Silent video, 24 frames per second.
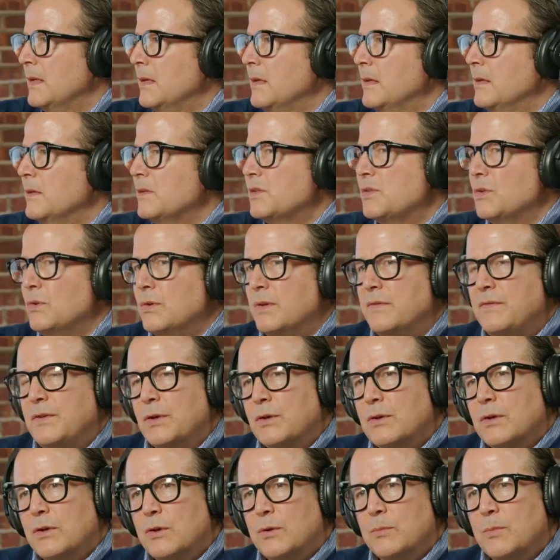So if you're a
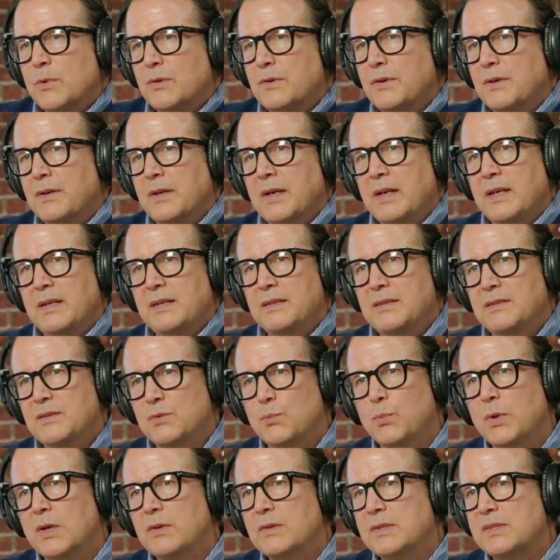homeowner, and
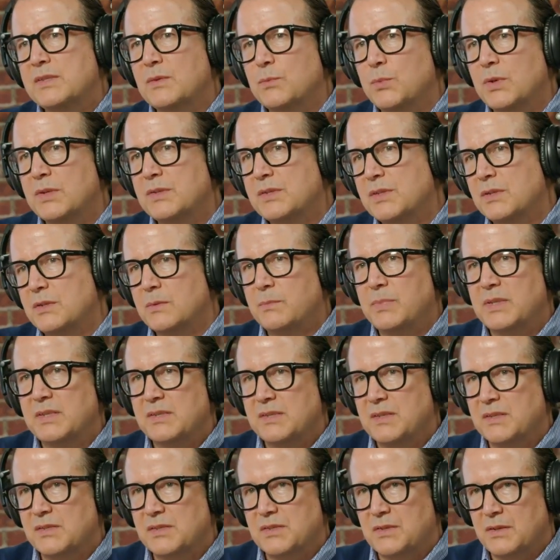where is a good place to
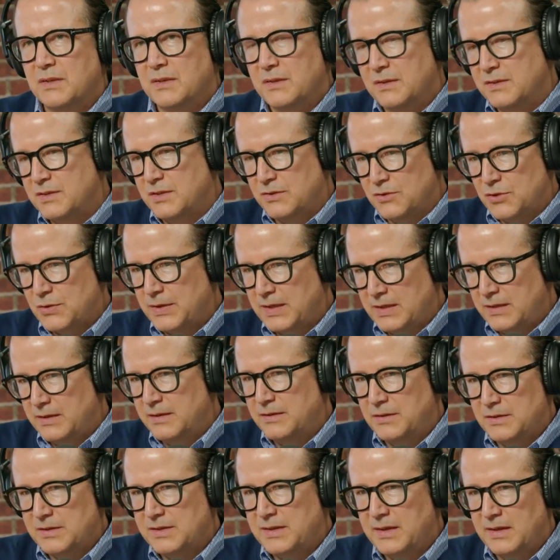start to try to
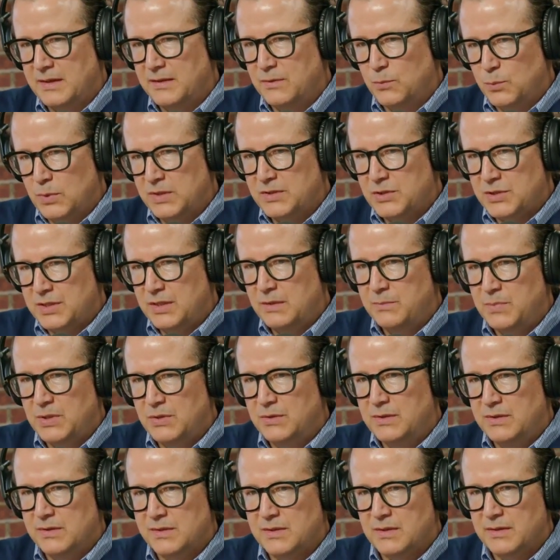understand what shape your
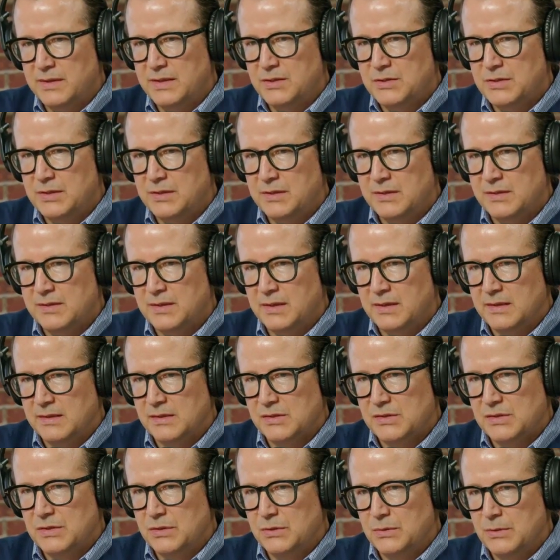insulation is in?
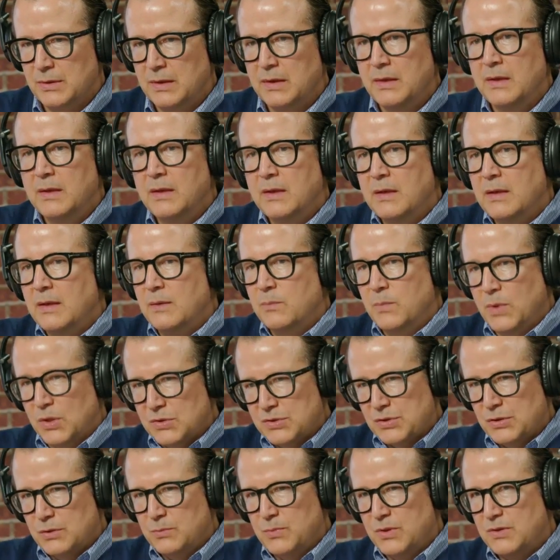So most
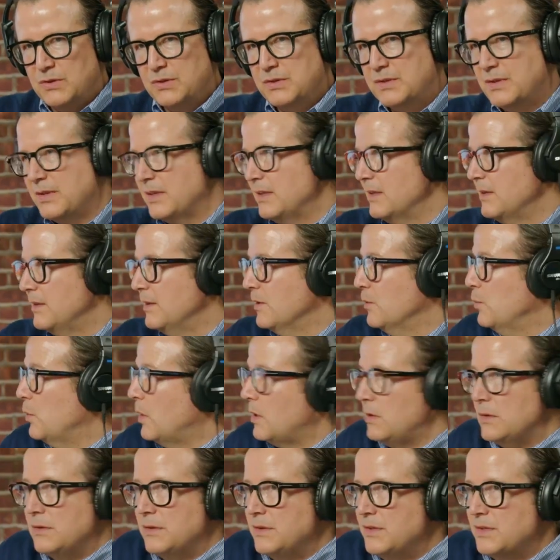homeowners, their
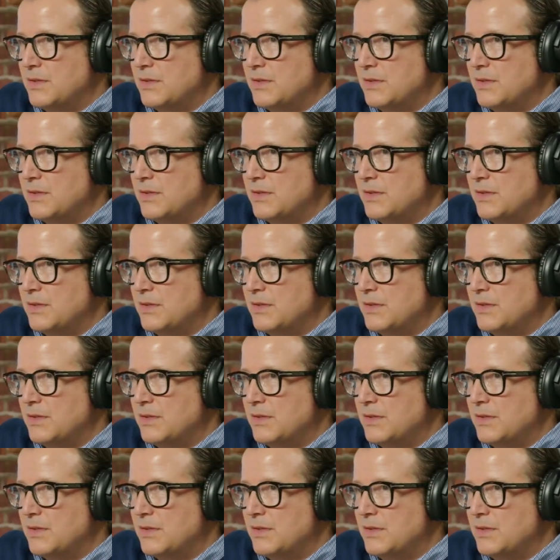wall is